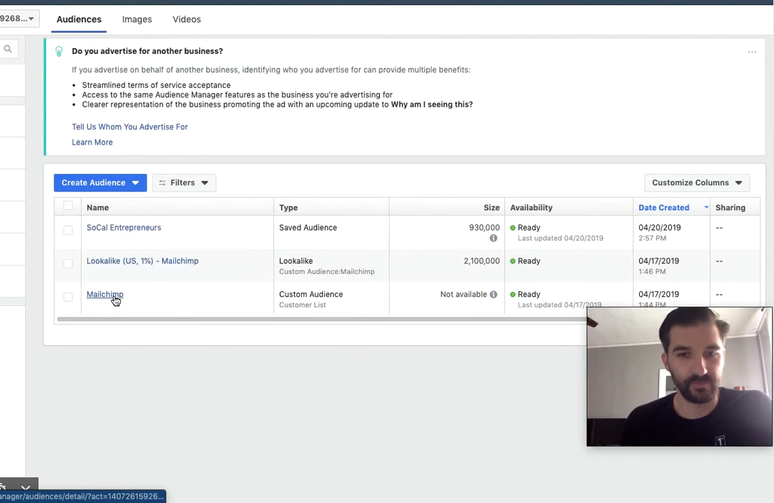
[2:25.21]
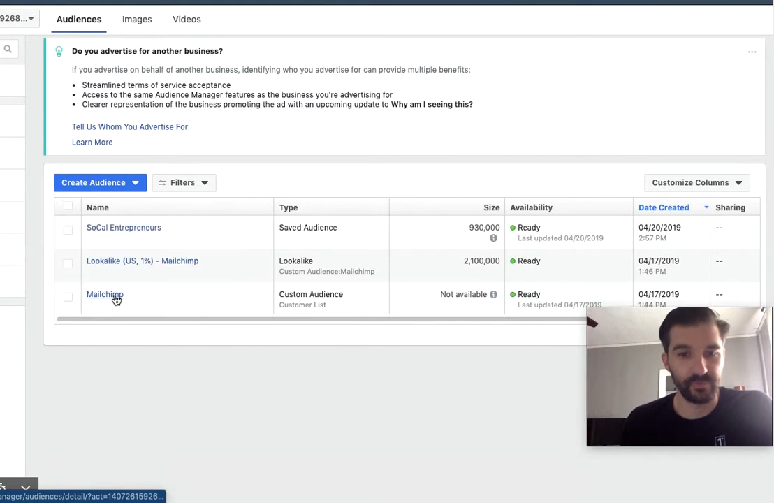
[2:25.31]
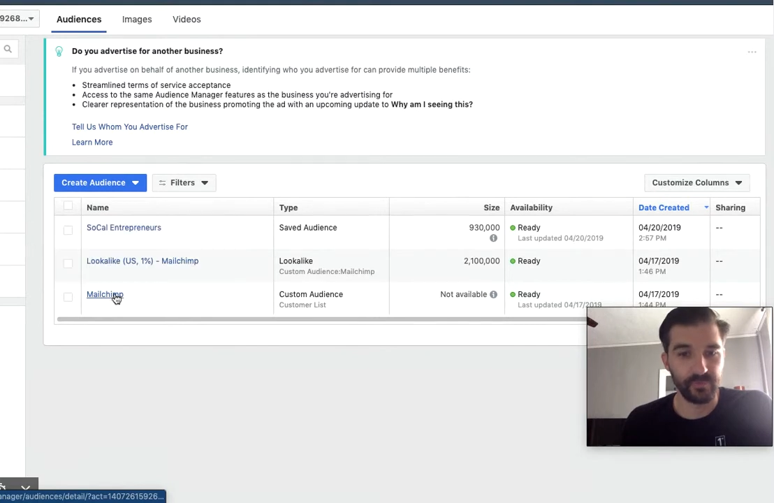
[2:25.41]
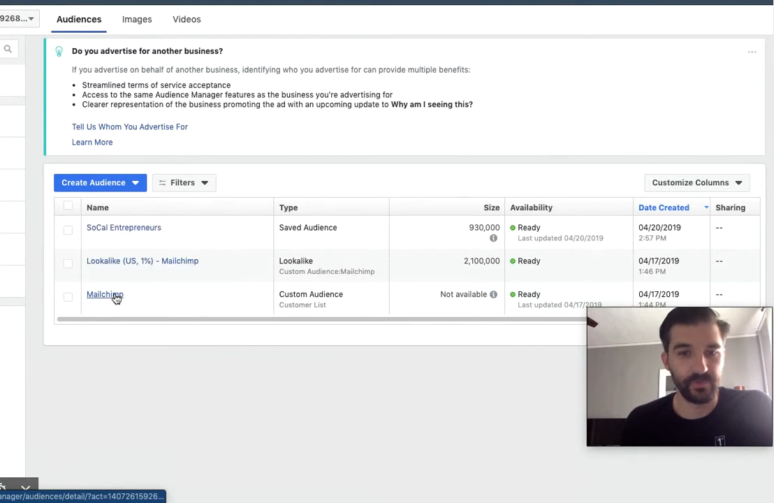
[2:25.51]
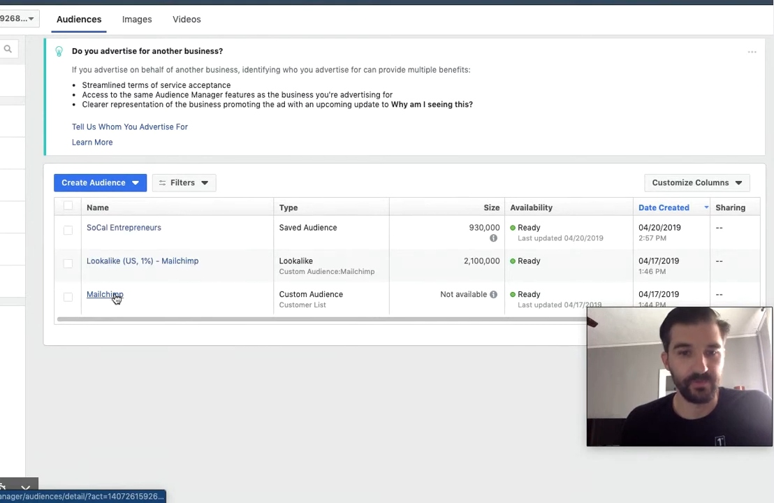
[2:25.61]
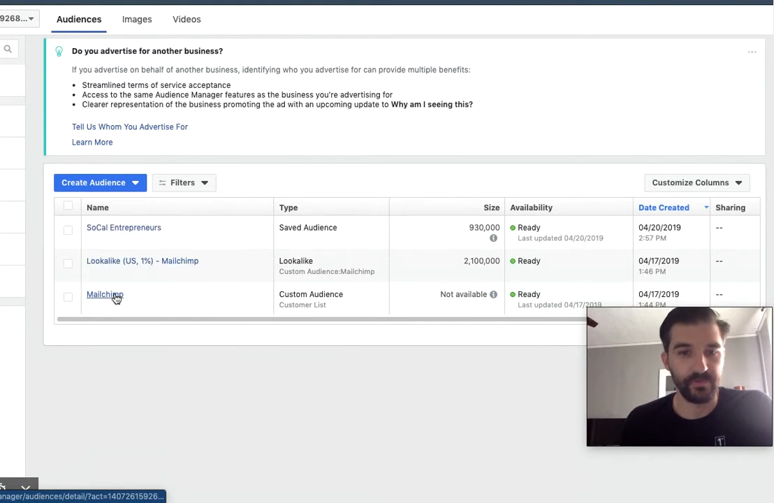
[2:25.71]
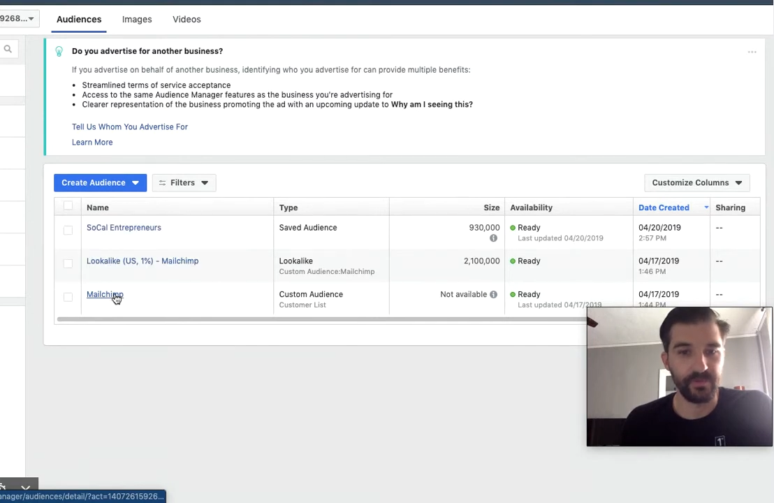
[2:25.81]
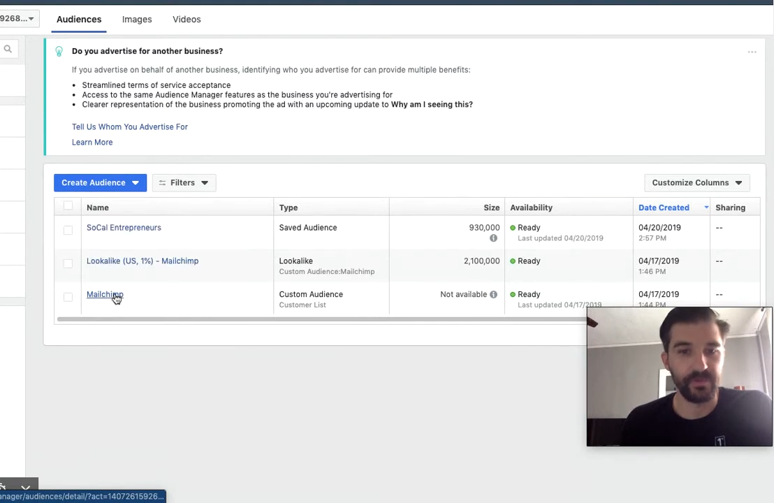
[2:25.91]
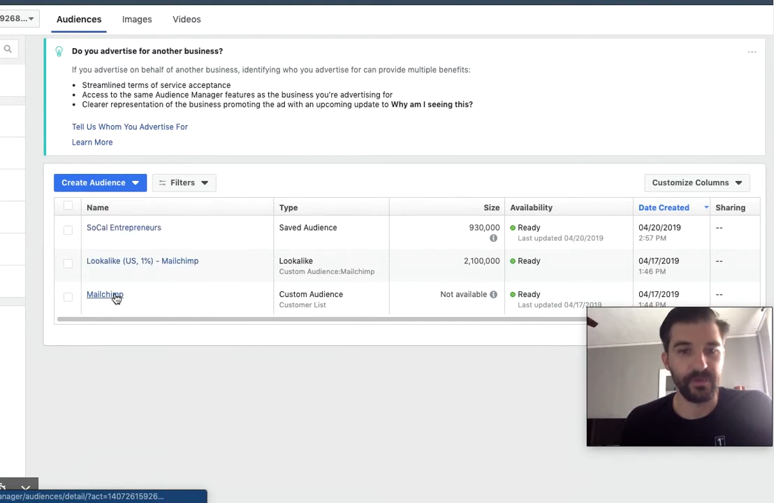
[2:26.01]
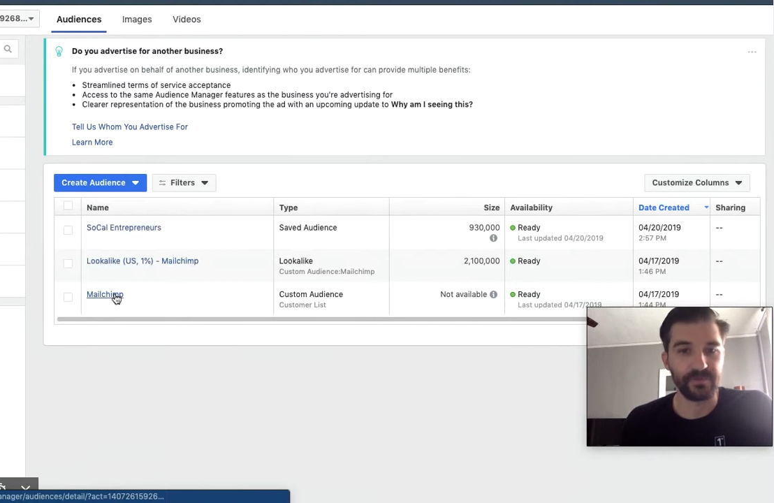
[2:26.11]
which would be
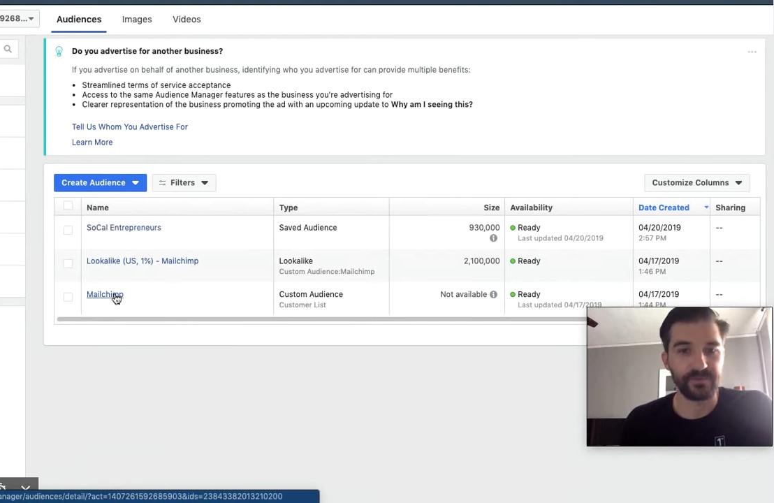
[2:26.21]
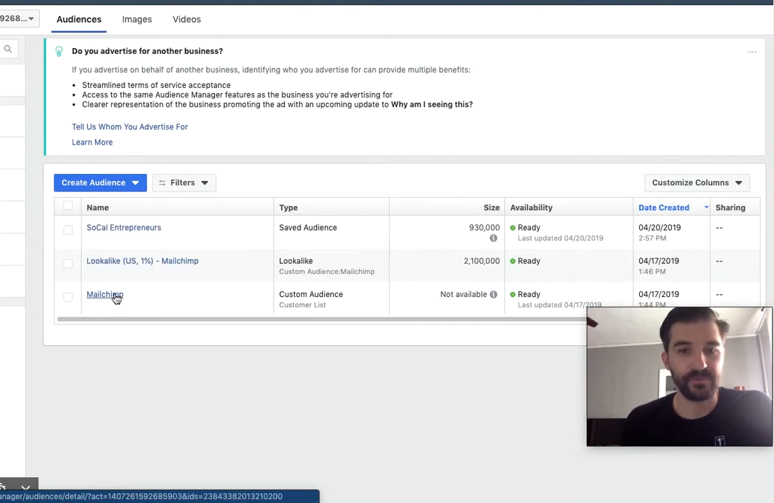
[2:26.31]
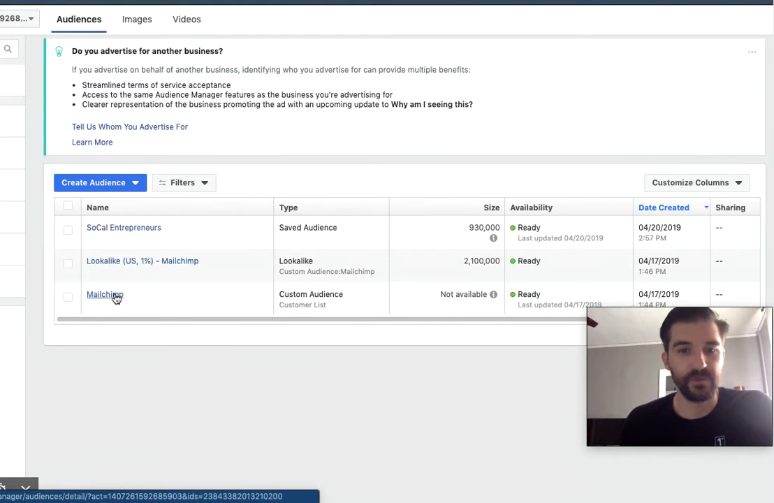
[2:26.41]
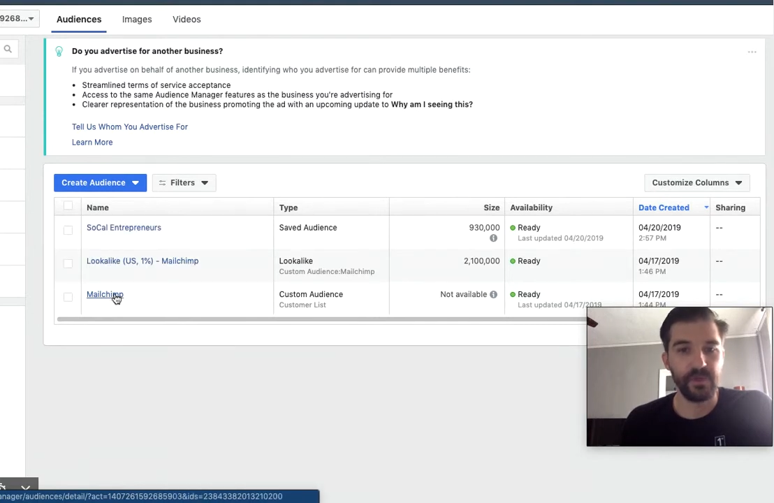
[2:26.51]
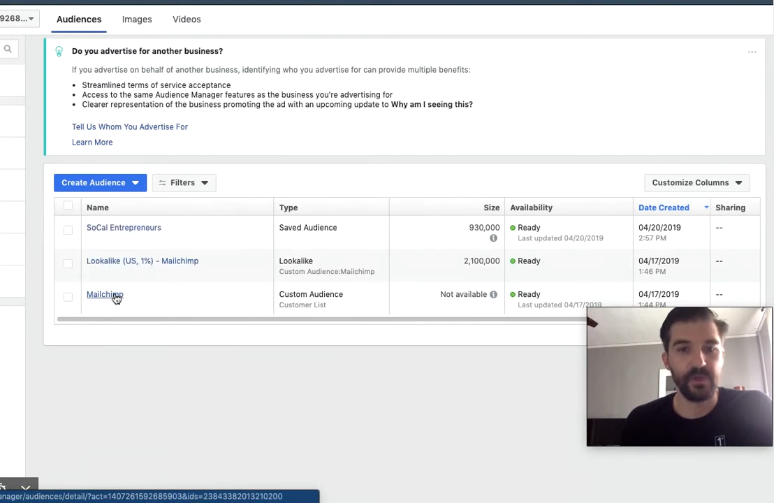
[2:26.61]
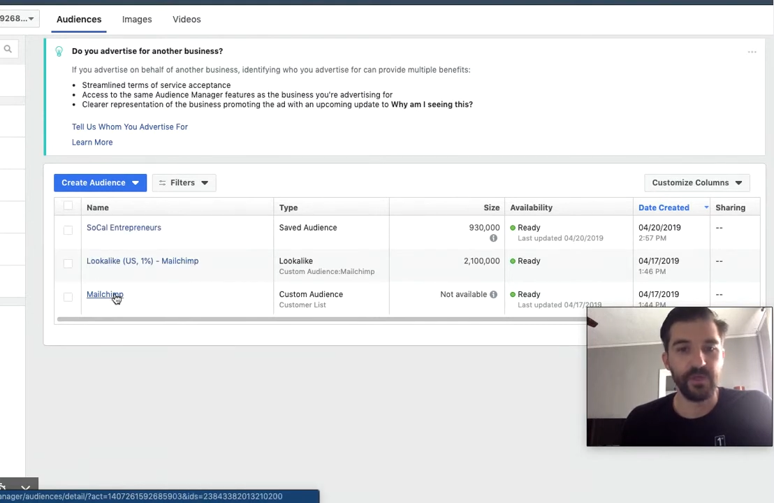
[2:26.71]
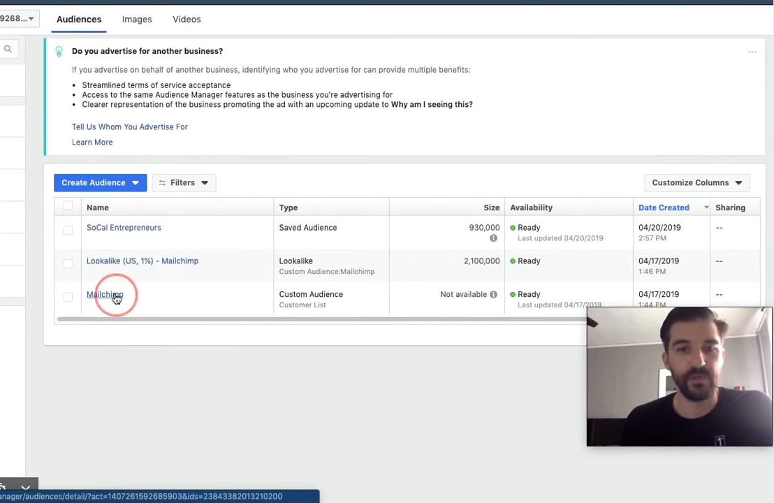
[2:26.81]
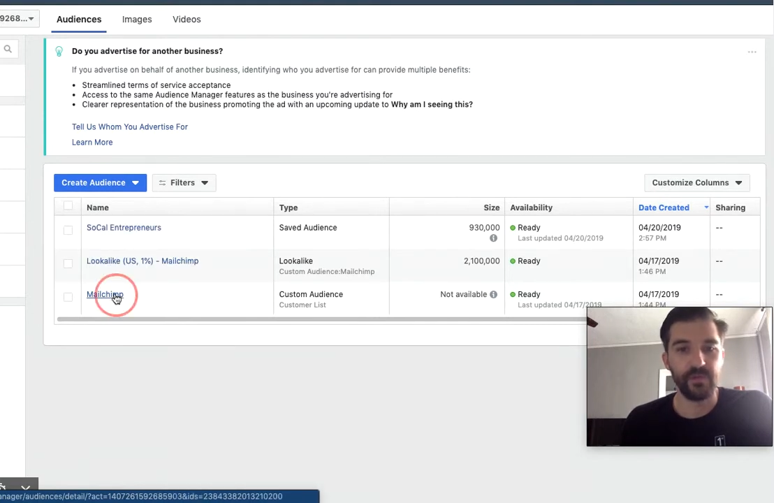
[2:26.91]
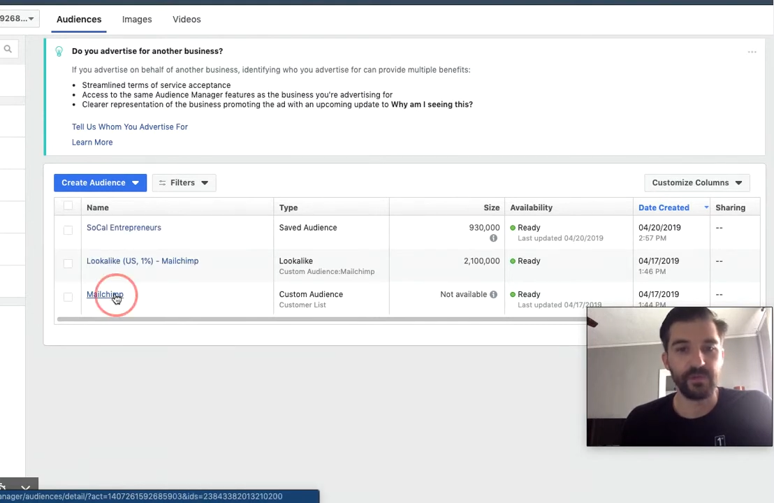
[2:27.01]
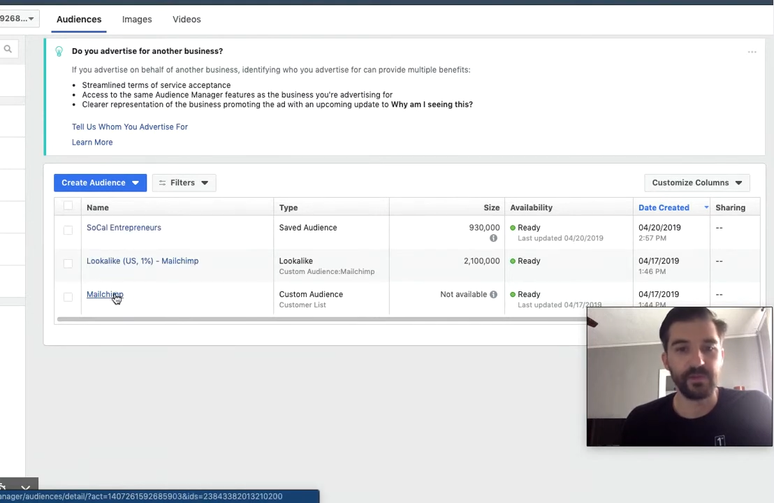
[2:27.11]
this,
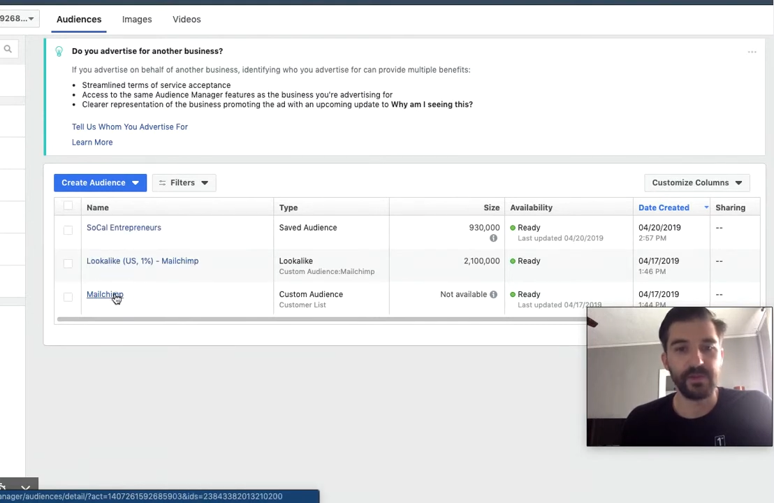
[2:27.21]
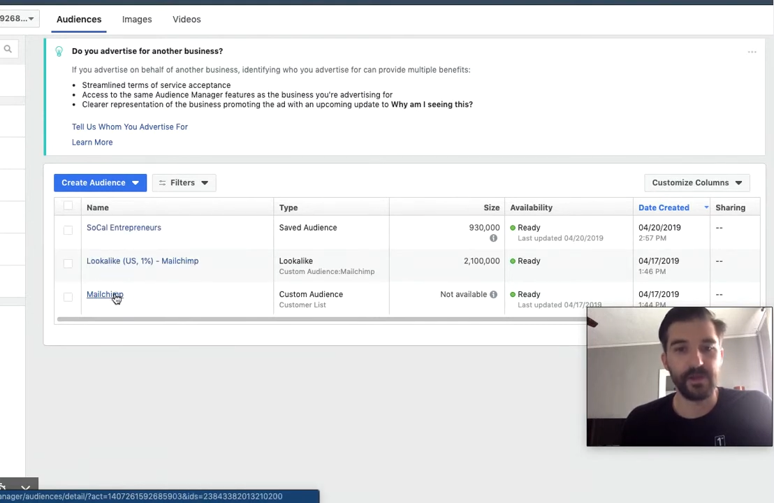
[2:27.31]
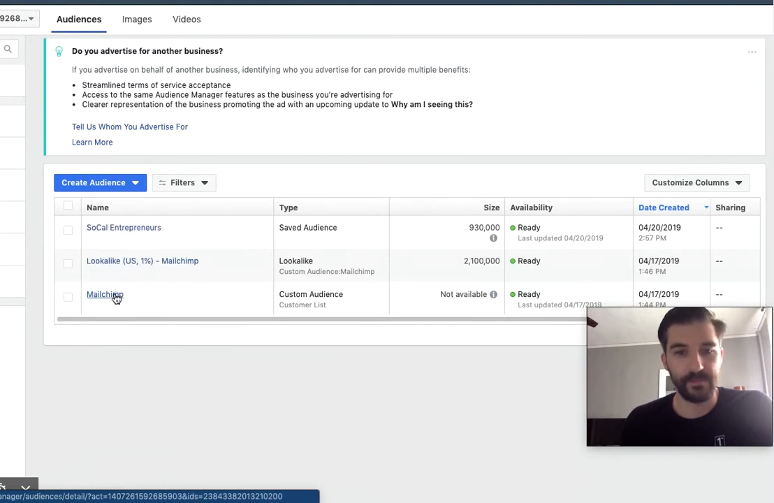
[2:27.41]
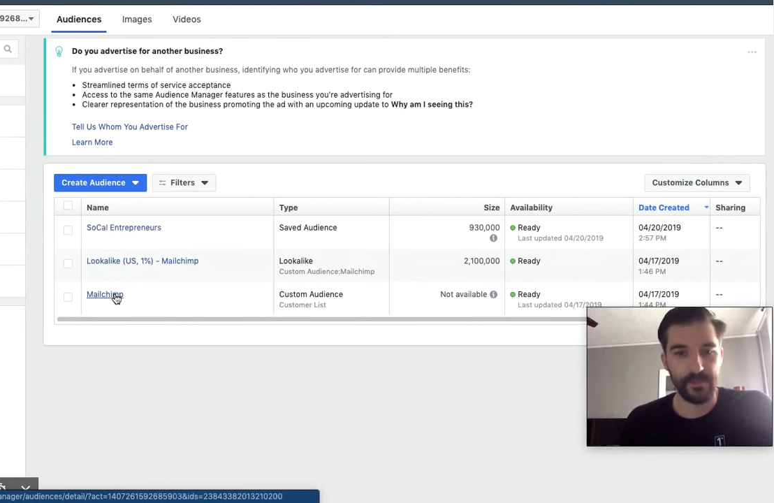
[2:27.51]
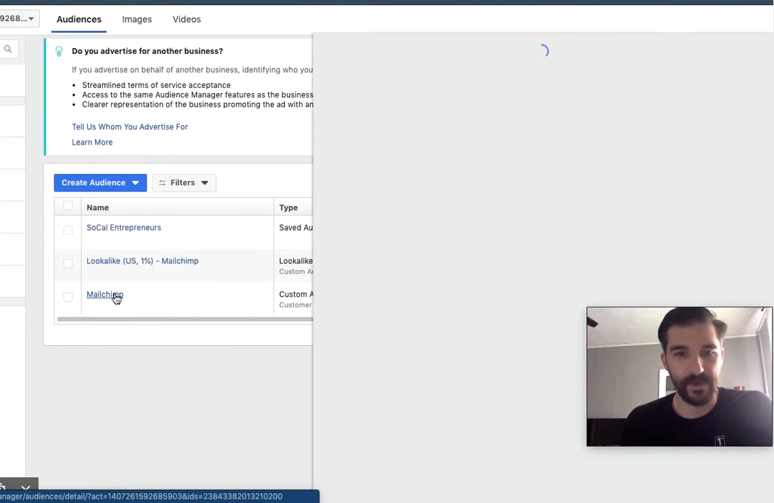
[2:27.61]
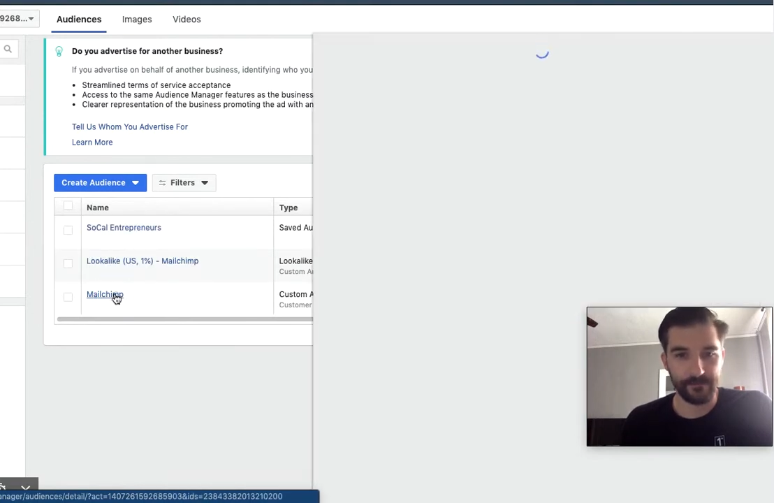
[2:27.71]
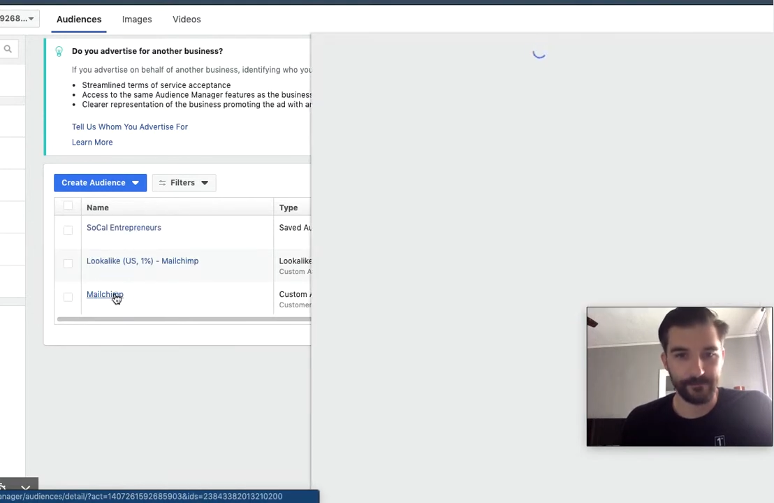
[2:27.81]
you would click on that